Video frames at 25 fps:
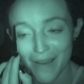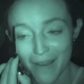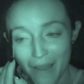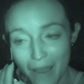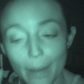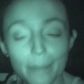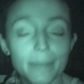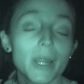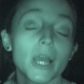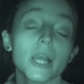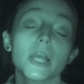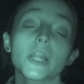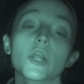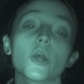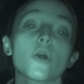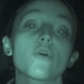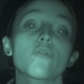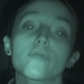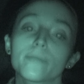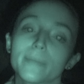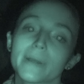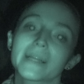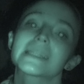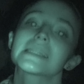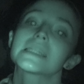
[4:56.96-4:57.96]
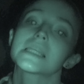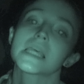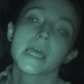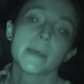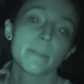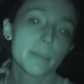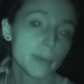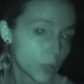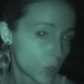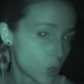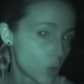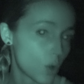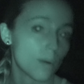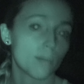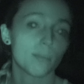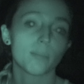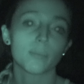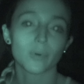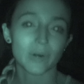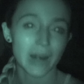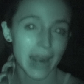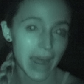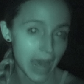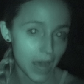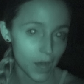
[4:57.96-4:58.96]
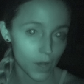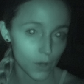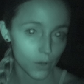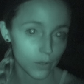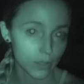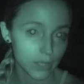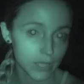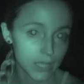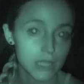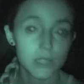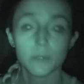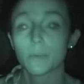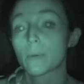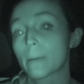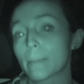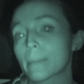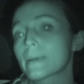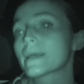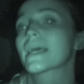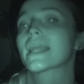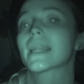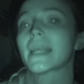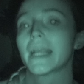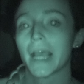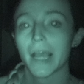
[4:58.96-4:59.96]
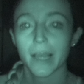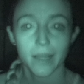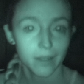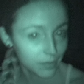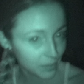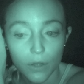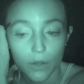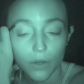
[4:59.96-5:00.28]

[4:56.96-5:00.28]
I'm not gonna go for my typical brow, is what I'm getting at.